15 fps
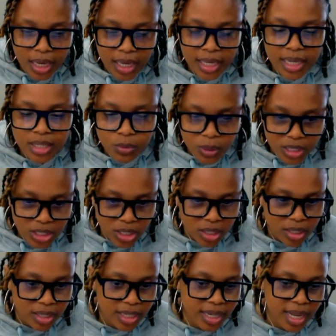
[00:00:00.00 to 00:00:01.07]
it is
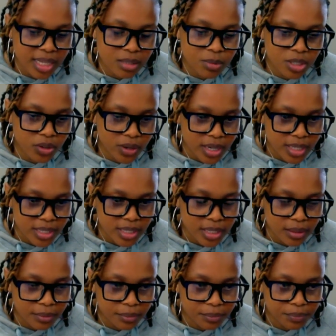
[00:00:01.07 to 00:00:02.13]
winter, it has been
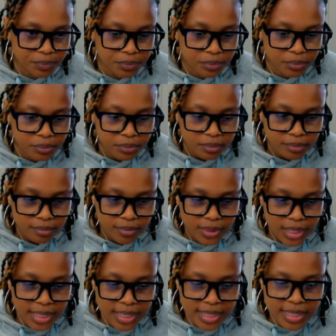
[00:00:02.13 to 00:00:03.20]
crazy.
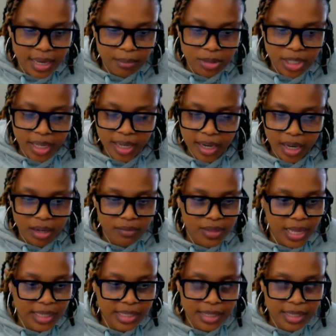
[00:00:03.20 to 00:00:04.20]
It is time to get out of that